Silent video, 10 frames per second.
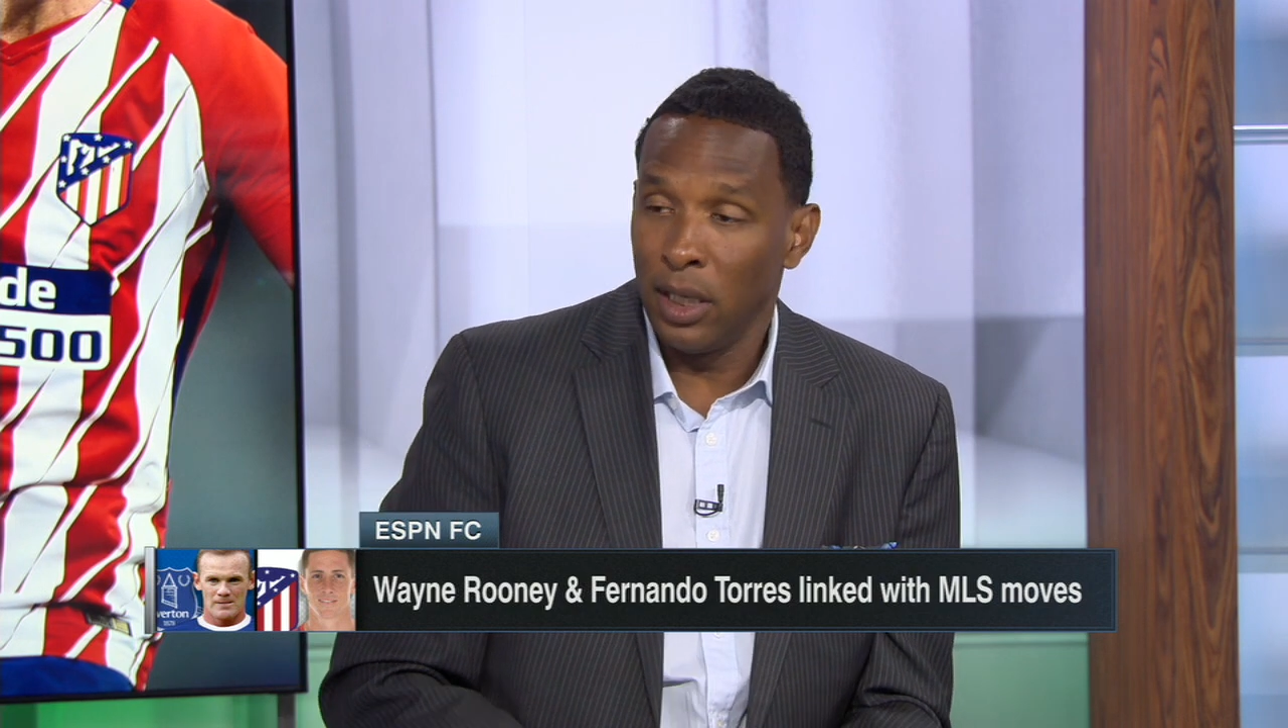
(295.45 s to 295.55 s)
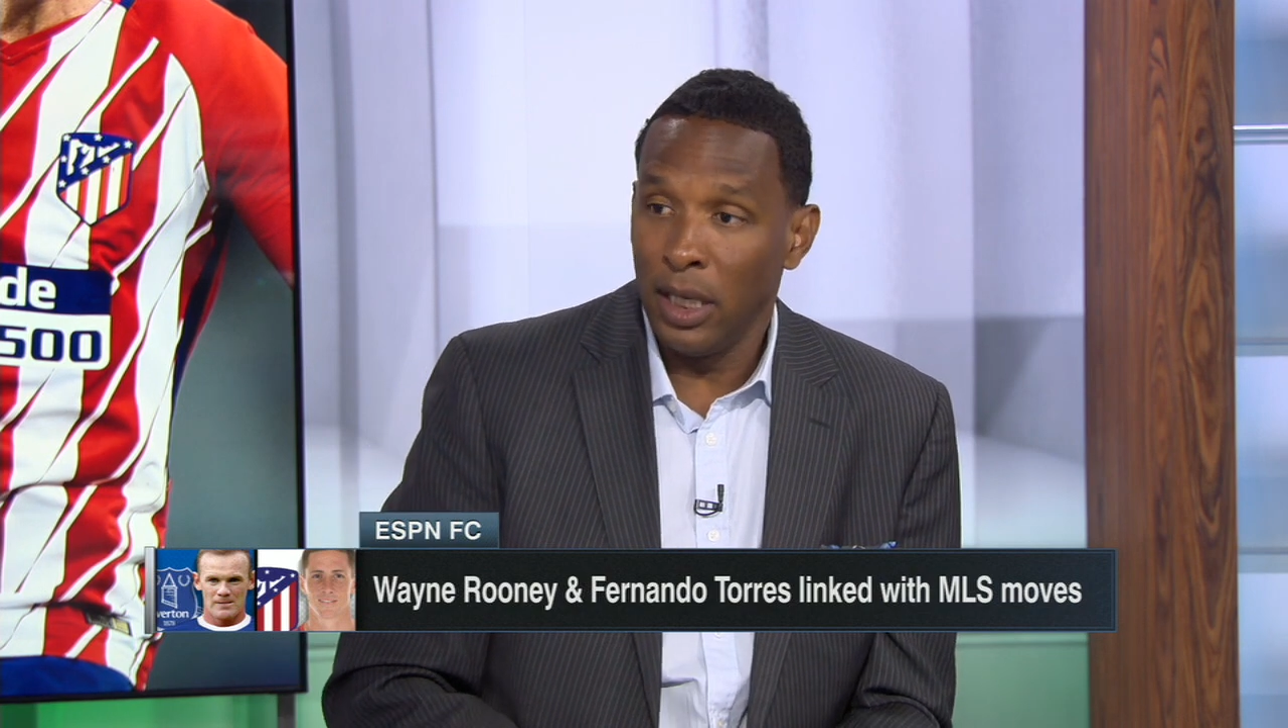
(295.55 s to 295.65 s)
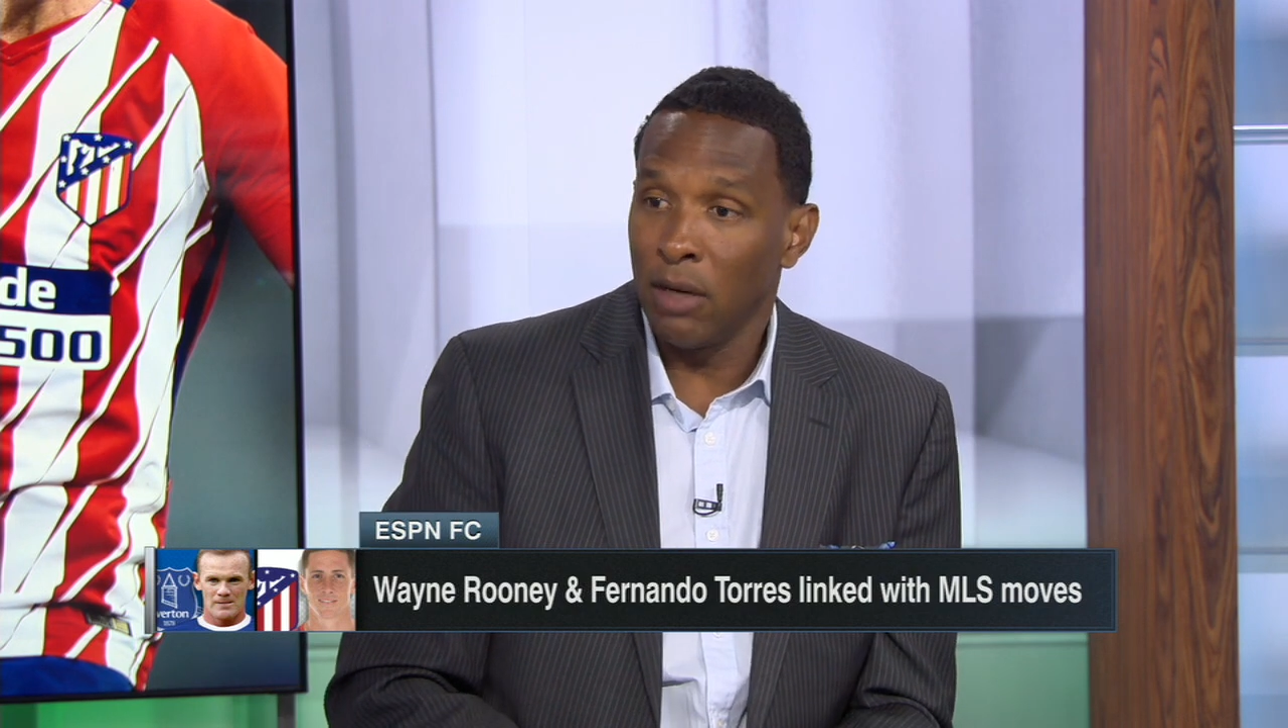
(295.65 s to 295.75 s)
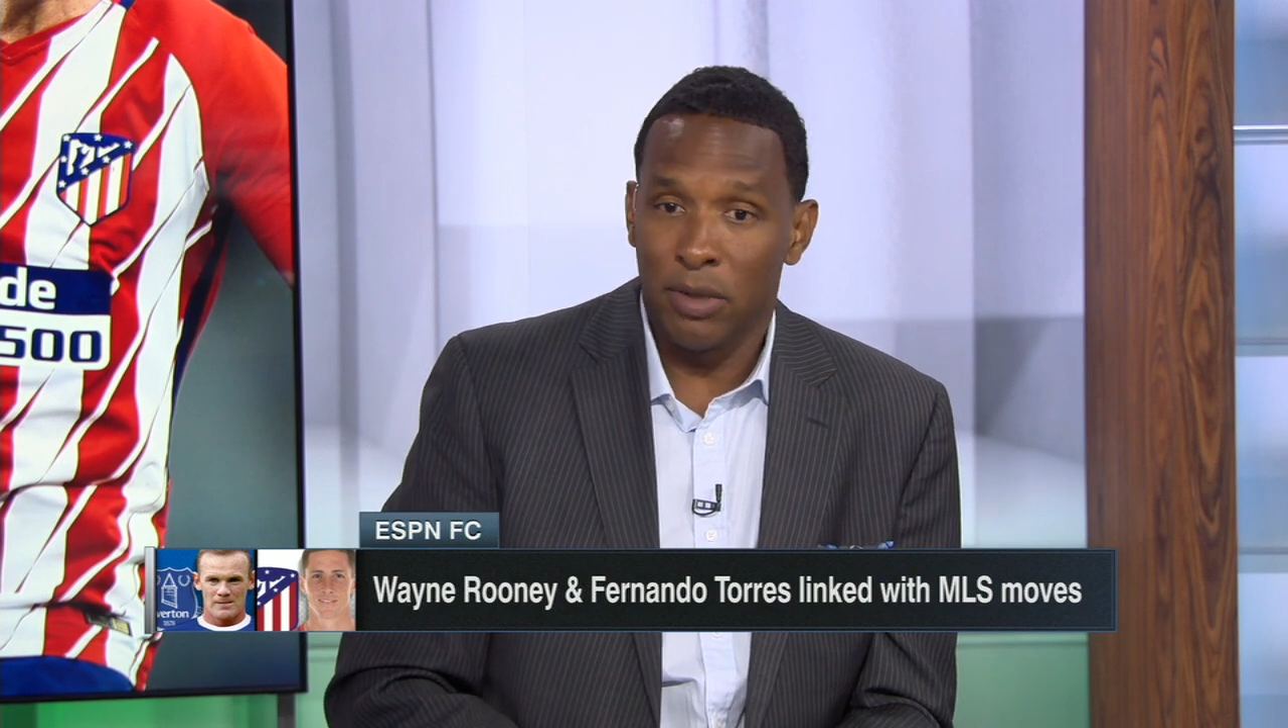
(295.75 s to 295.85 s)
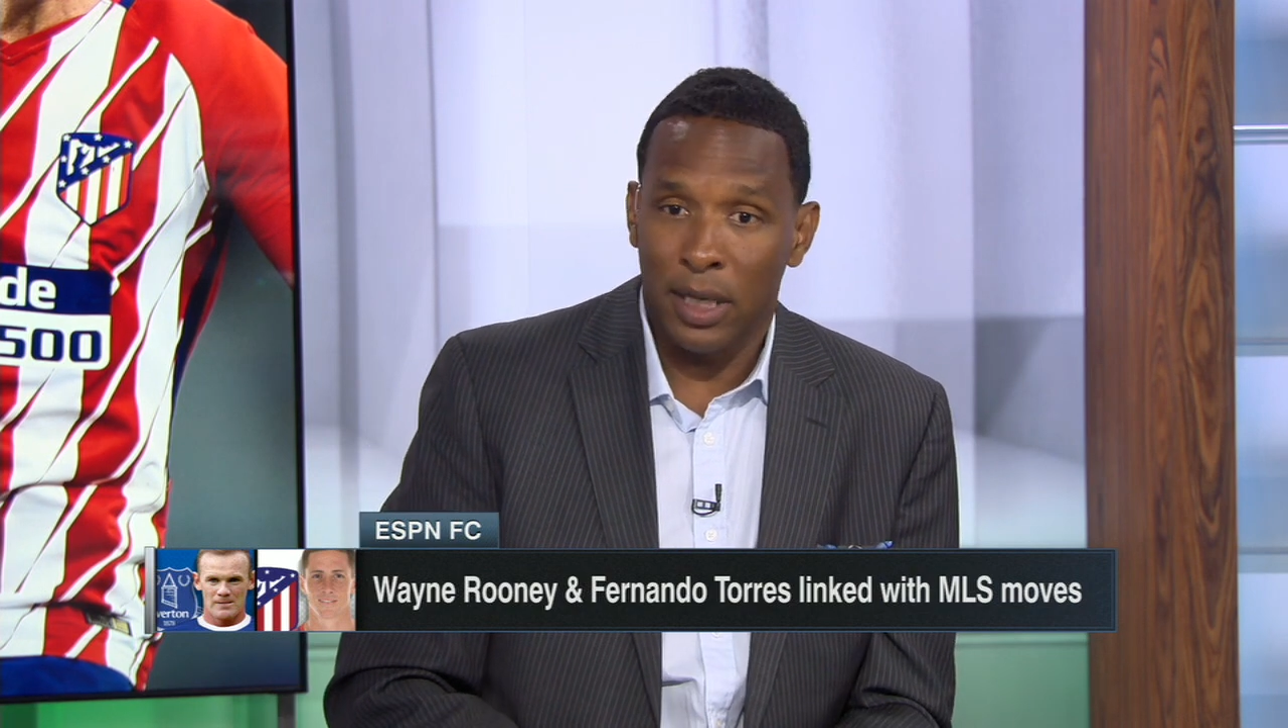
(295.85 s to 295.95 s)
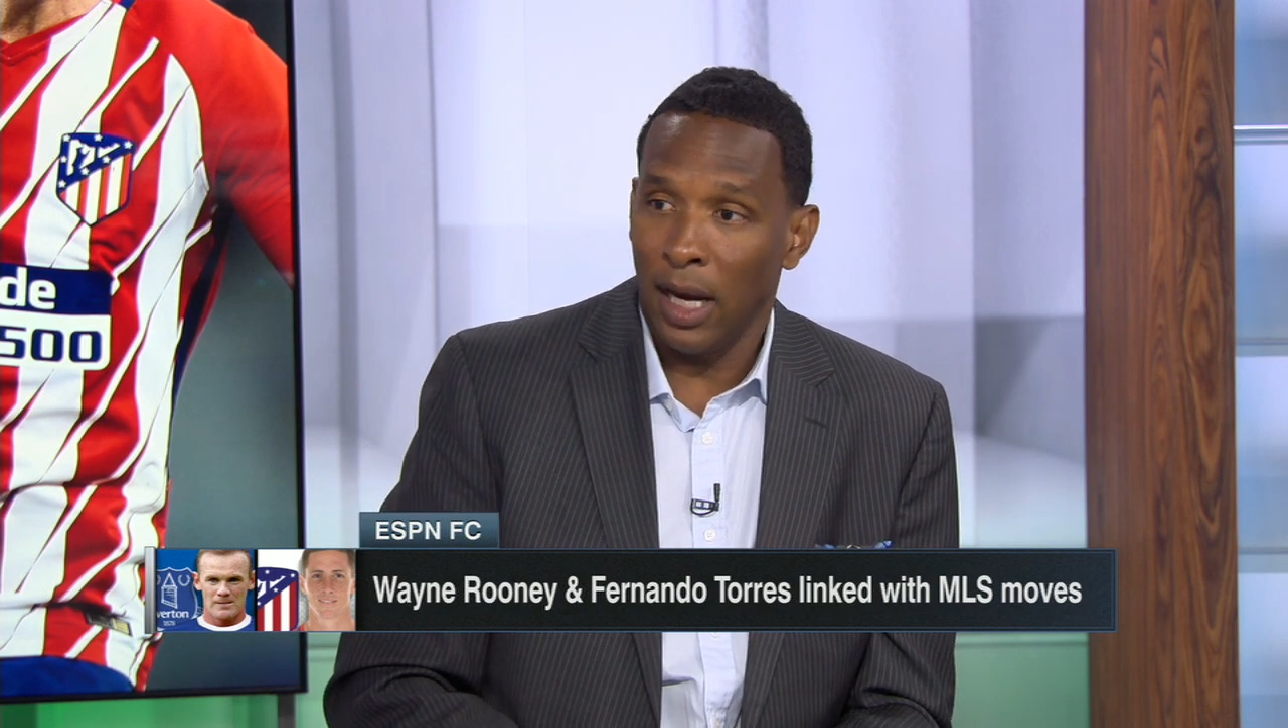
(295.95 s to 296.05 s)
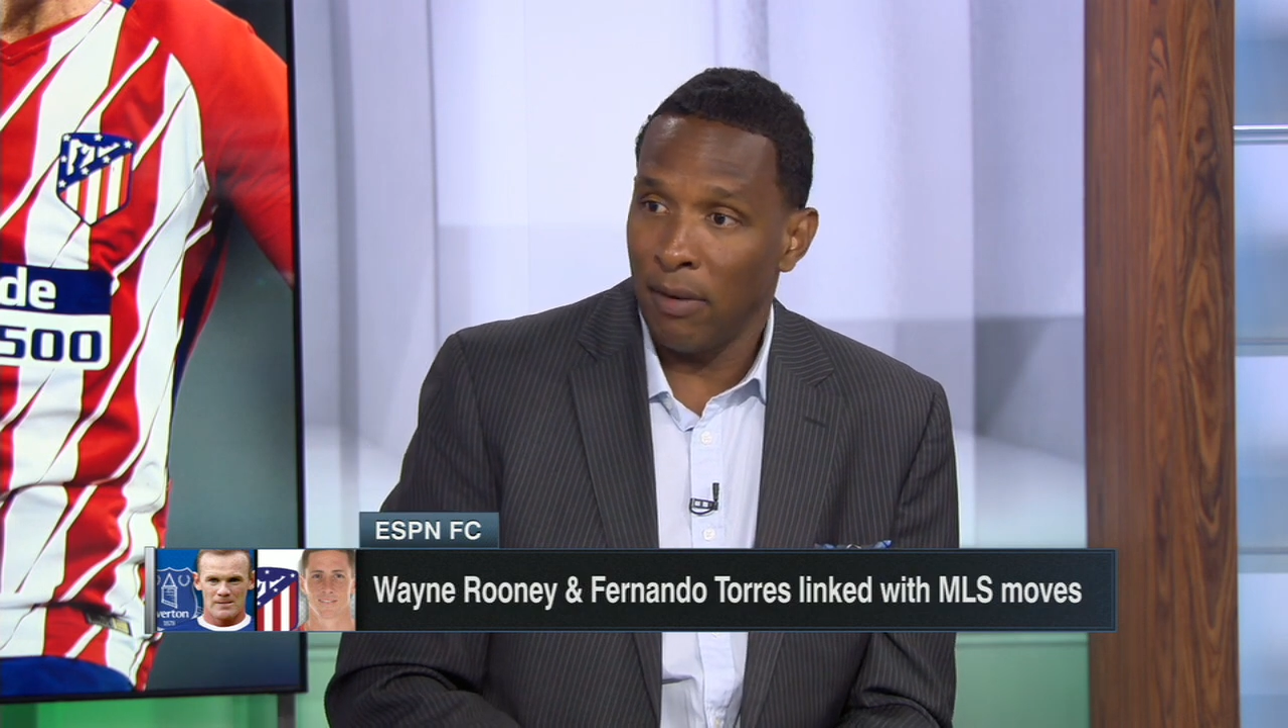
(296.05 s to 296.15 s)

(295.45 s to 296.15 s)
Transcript: he can retire